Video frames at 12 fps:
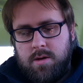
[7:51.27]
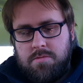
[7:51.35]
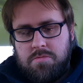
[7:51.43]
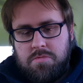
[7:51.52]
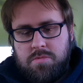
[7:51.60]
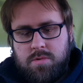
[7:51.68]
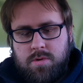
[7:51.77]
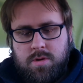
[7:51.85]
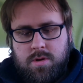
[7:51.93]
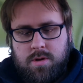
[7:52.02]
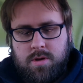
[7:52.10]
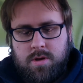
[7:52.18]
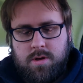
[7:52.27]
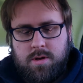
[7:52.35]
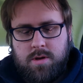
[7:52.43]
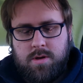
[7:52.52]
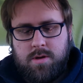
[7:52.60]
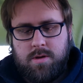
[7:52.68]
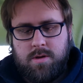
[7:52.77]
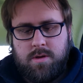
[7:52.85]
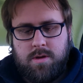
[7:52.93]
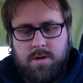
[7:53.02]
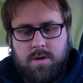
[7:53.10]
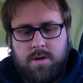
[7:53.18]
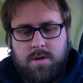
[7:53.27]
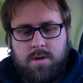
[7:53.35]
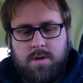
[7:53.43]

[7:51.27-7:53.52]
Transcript: (no one is talking)